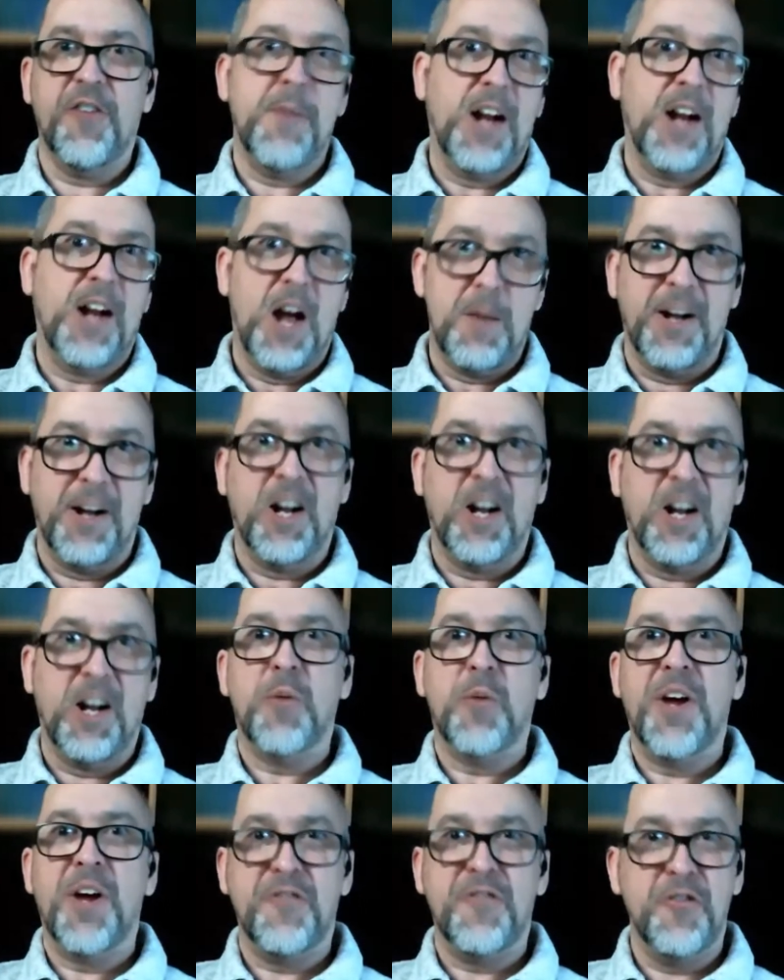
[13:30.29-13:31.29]
My
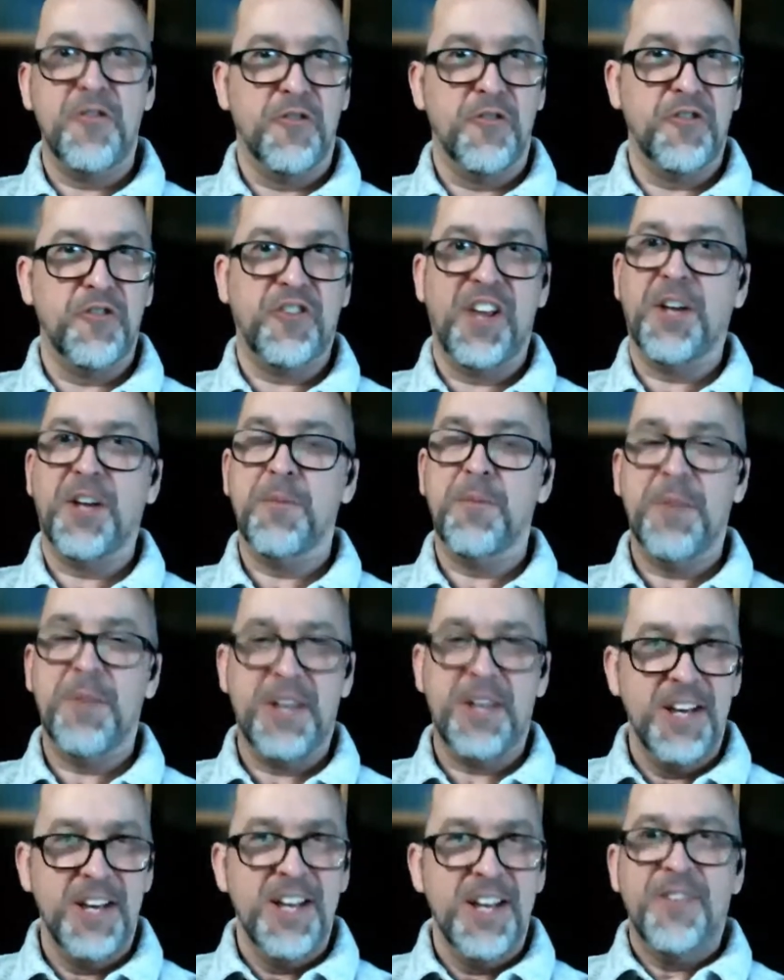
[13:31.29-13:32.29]
God, why have you forsaken
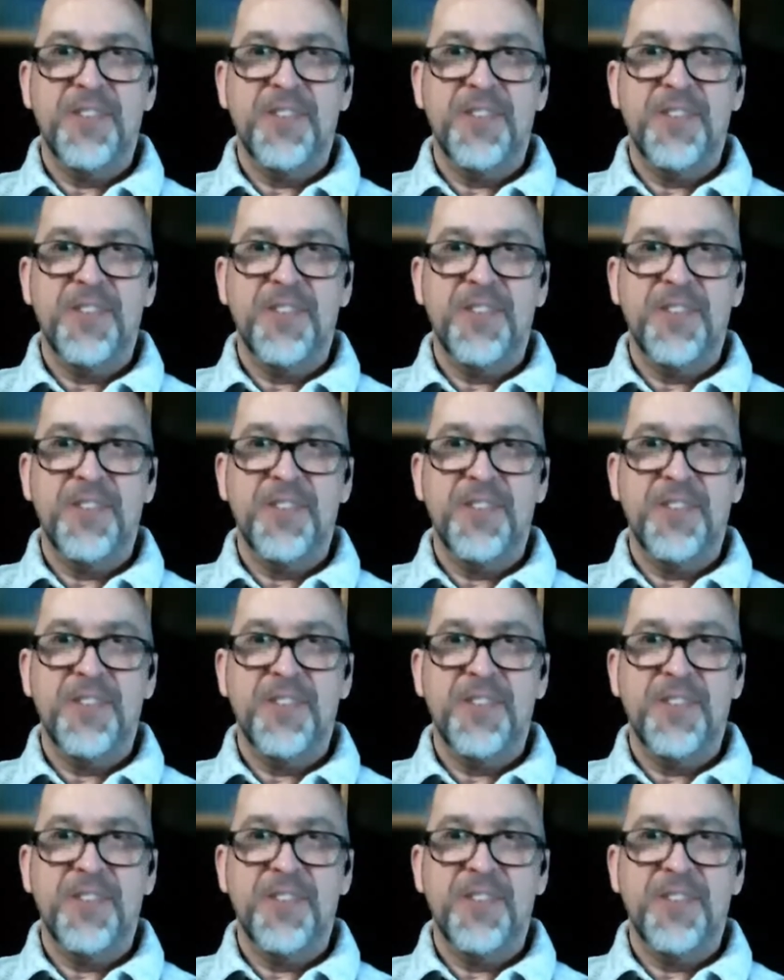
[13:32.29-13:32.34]
me?